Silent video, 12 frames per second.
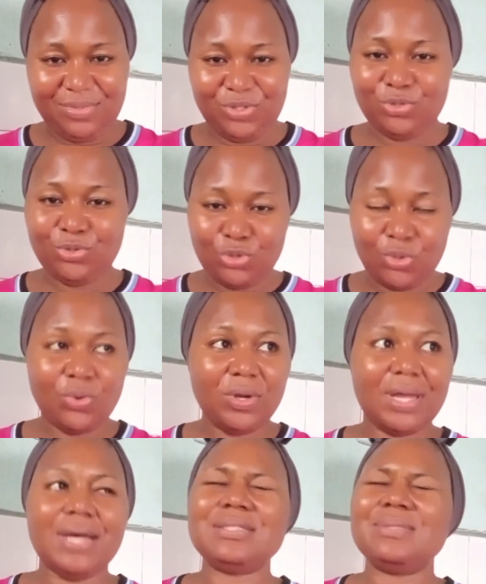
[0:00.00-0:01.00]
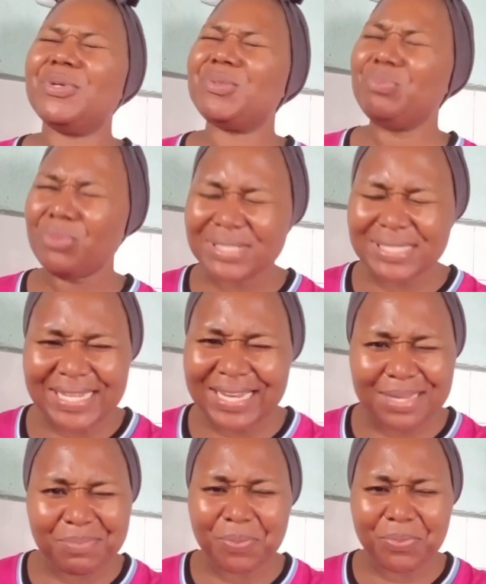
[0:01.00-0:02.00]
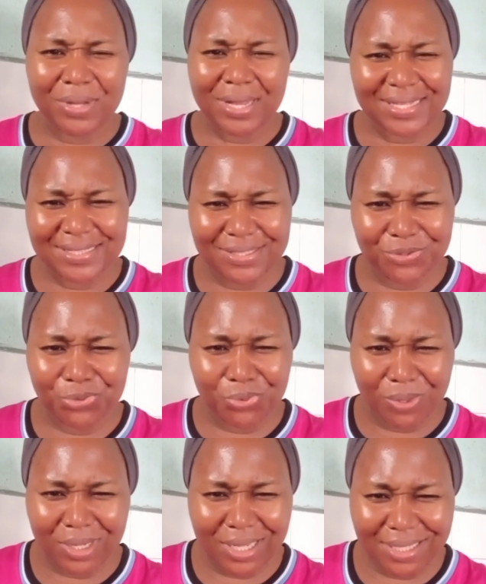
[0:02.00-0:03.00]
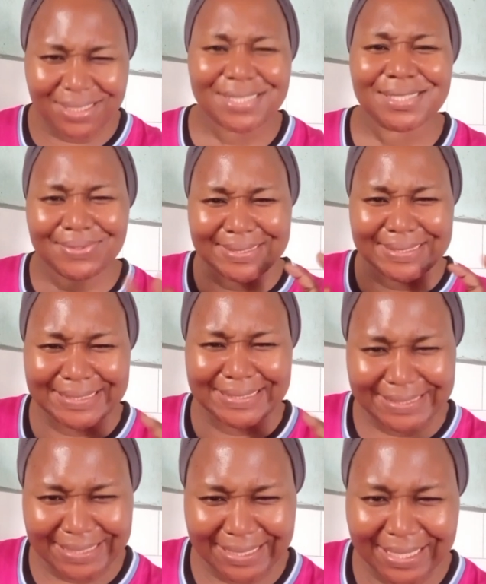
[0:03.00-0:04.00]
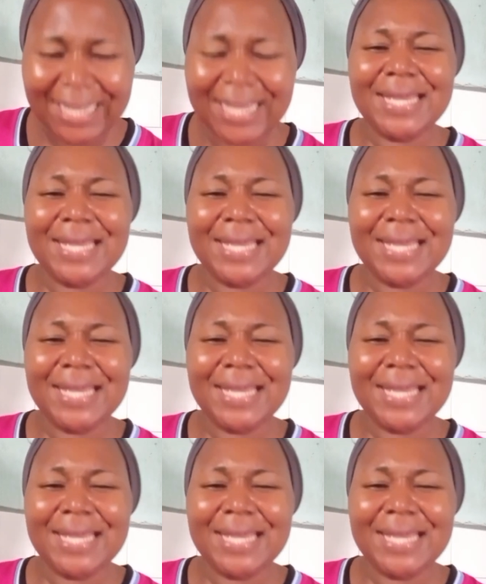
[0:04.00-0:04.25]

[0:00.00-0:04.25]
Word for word: you do your workout but most likely people hardly do workouts during the day